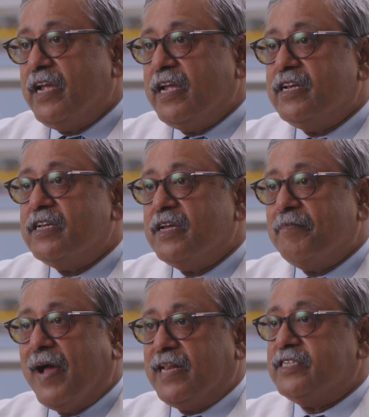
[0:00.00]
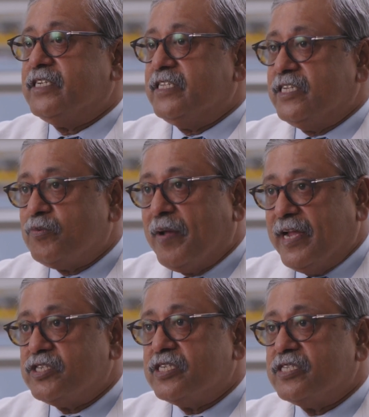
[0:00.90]
in managing these
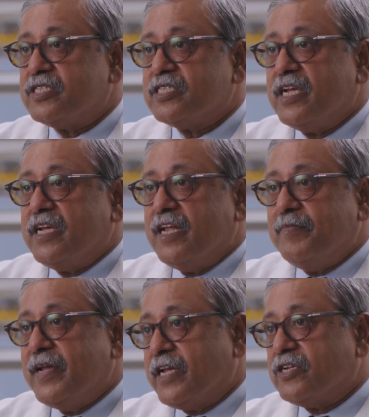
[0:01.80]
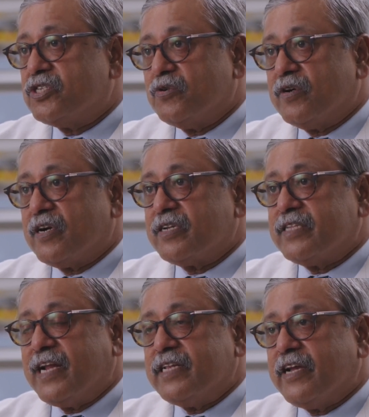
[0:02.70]
patients and making sure
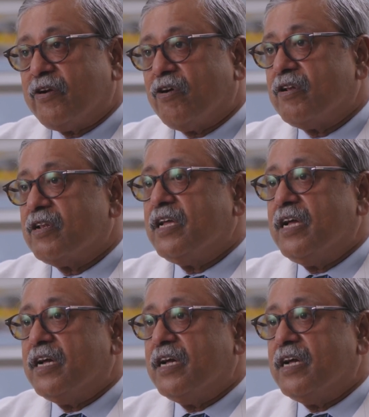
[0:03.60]
that they are all